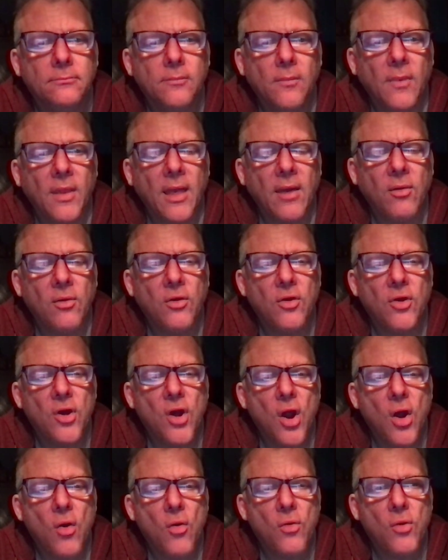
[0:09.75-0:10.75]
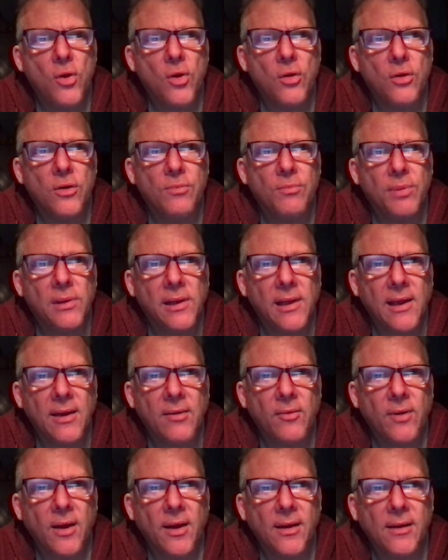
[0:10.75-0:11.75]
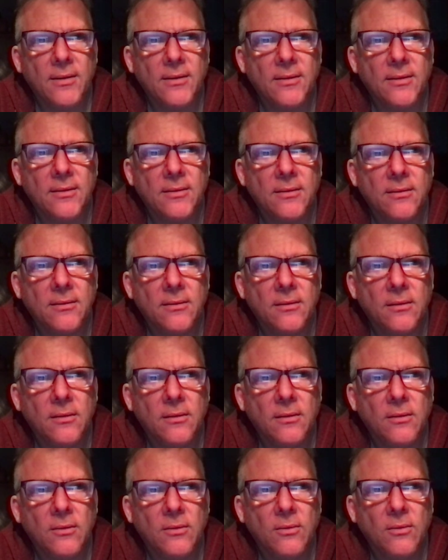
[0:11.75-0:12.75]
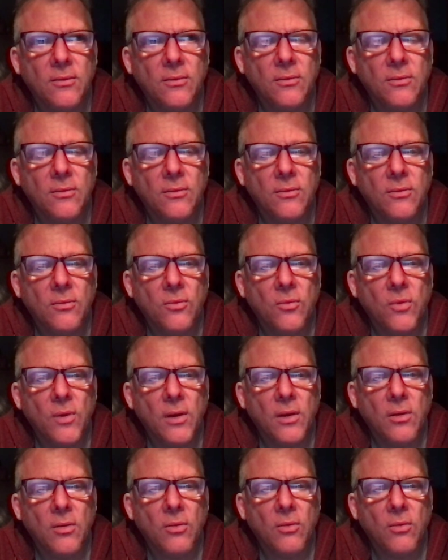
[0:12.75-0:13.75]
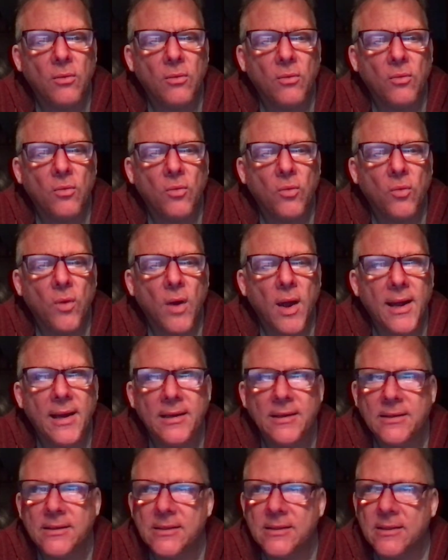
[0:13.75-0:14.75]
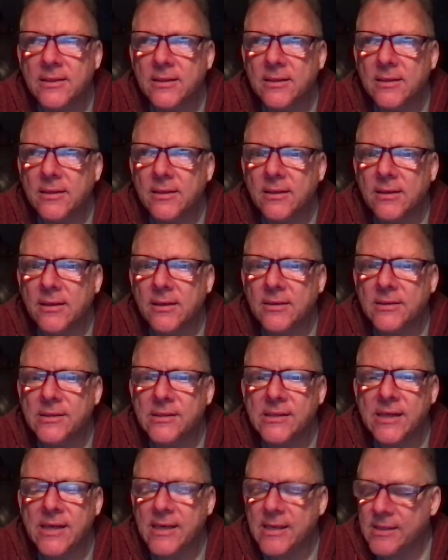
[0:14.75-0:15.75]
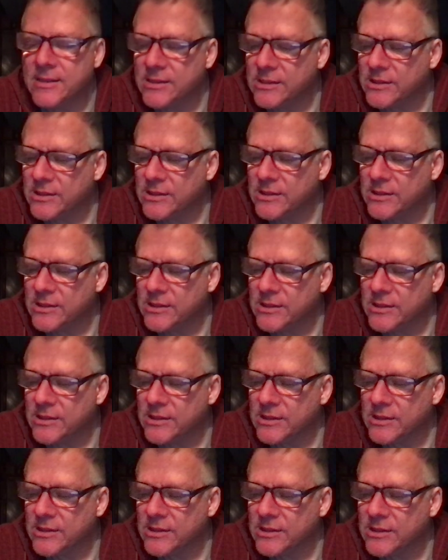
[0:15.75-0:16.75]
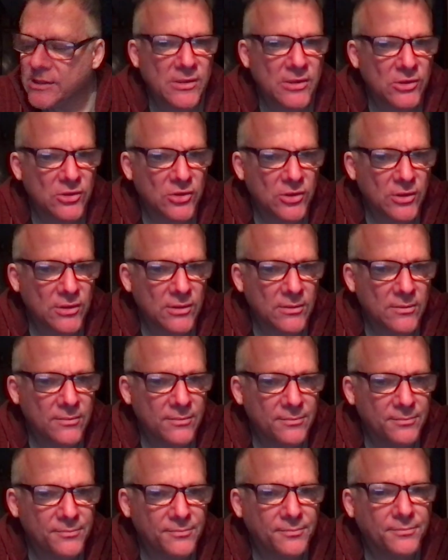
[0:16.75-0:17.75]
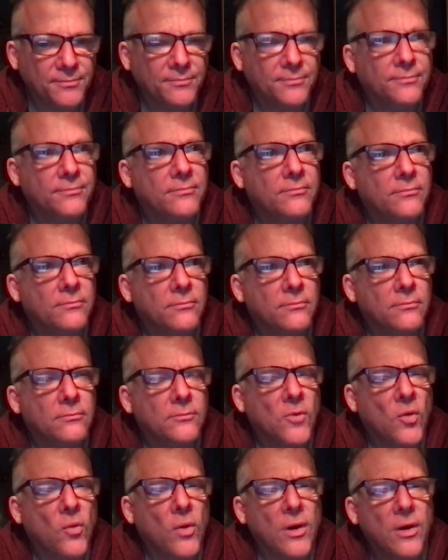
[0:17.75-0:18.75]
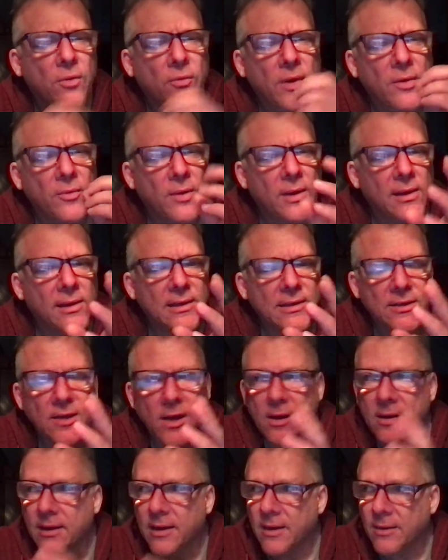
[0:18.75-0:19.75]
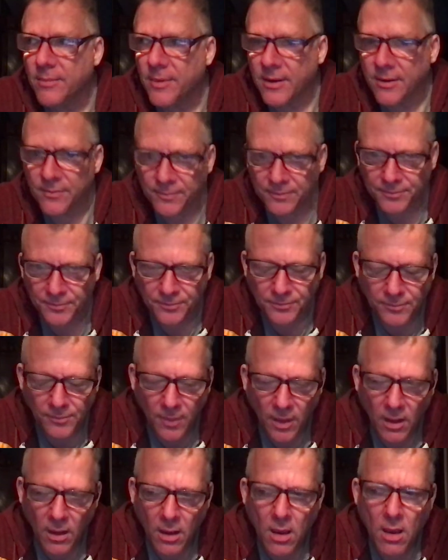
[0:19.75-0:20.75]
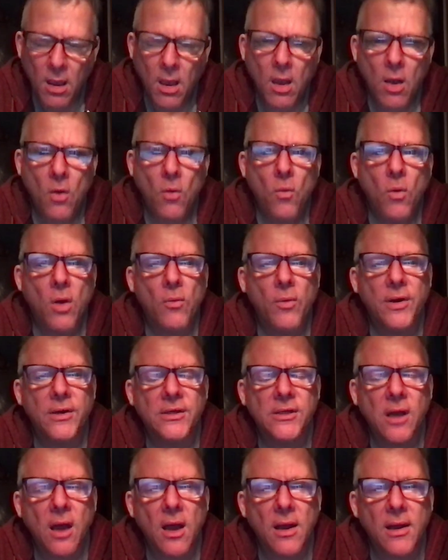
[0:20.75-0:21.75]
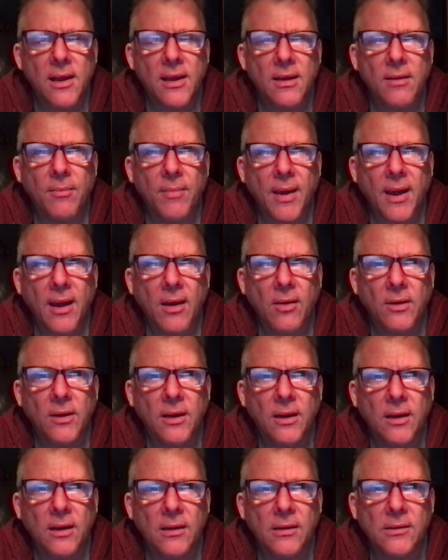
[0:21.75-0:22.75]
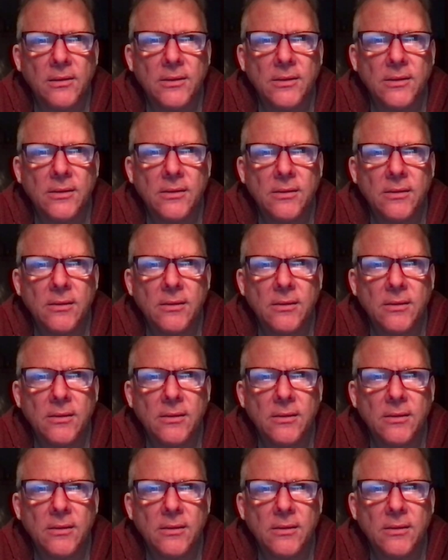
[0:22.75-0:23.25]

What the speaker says: that no good playwright will write scenes full of exposition? What are we really talking about? What we're talking about is